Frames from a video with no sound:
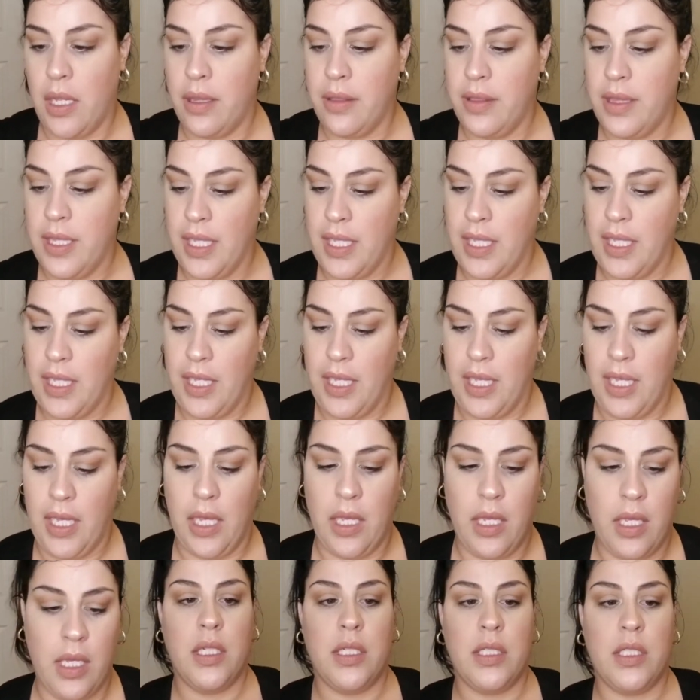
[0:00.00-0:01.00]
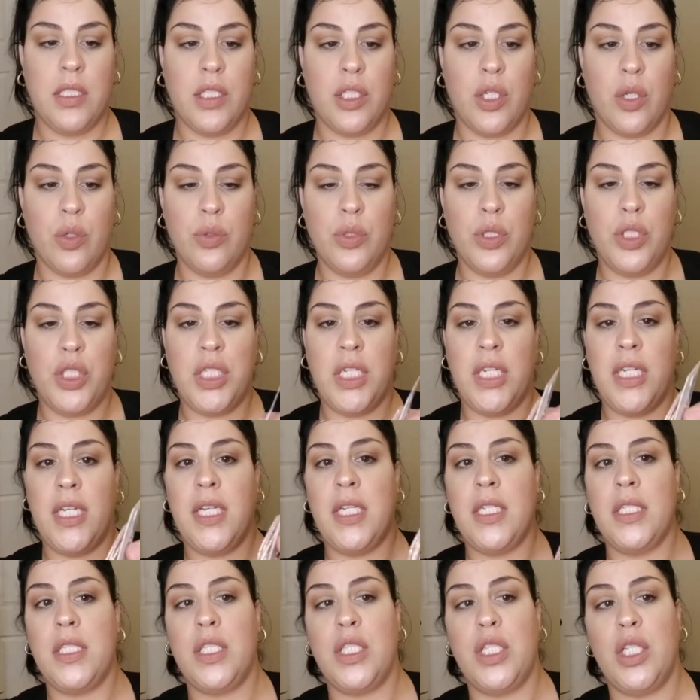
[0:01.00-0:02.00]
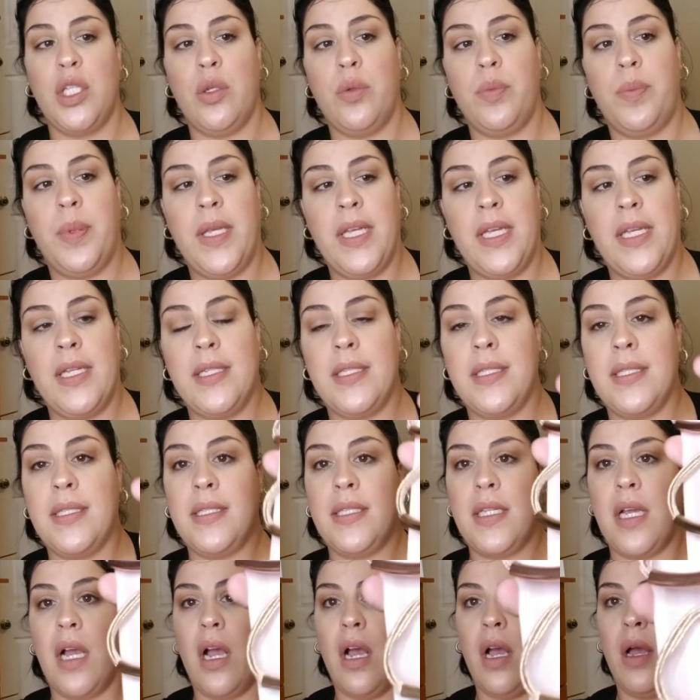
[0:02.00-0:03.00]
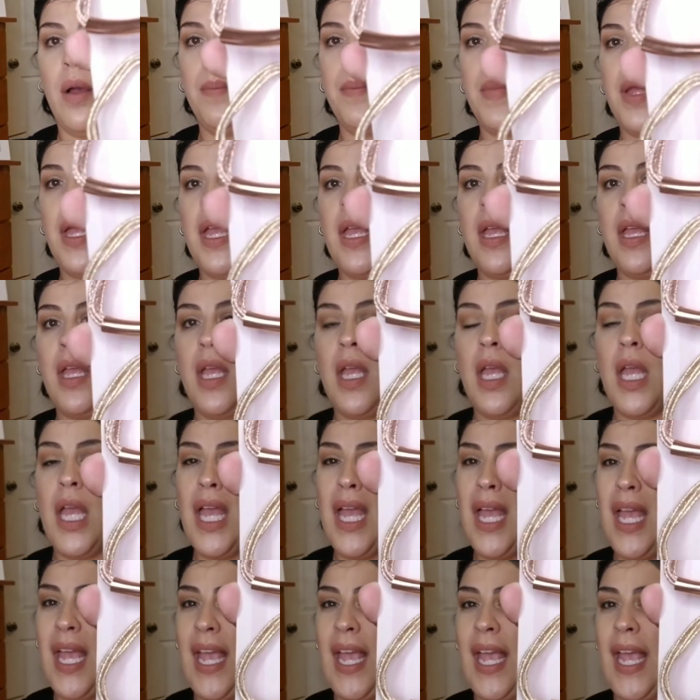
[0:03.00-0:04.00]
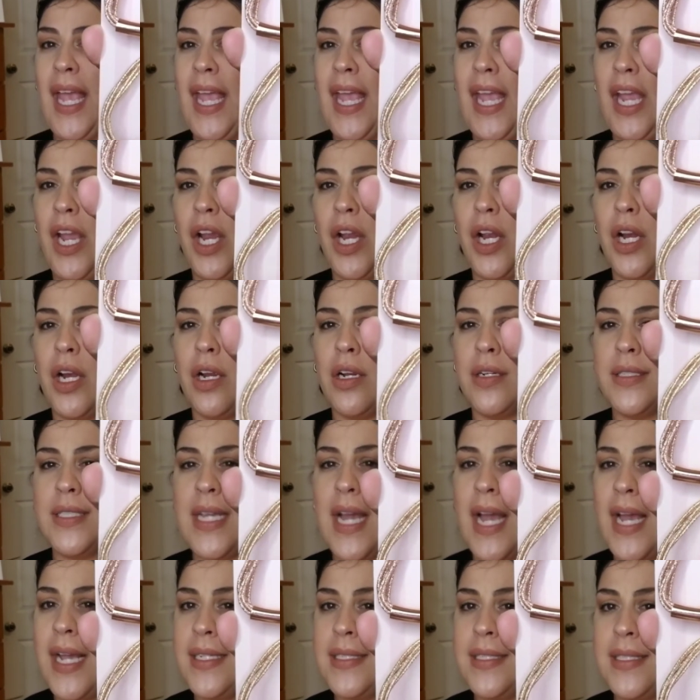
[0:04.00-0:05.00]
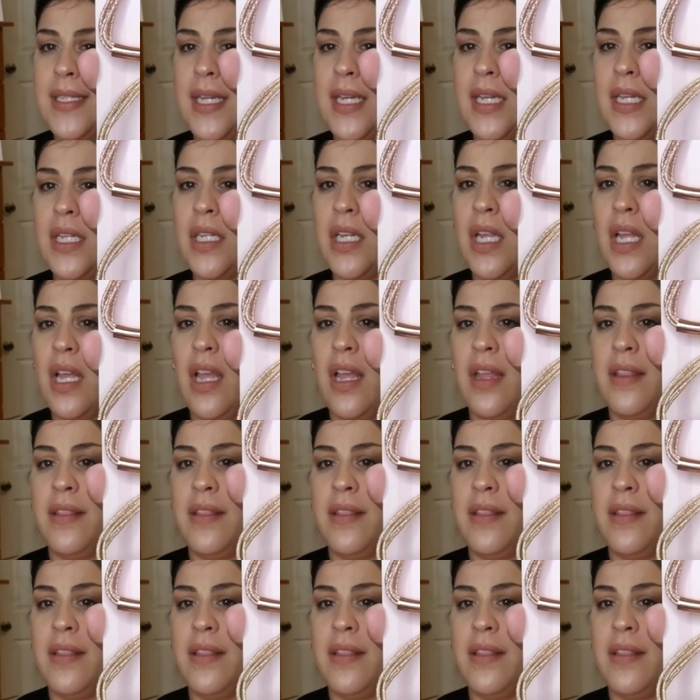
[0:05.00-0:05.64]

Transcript: the Scunci two-piece um, hair tie set.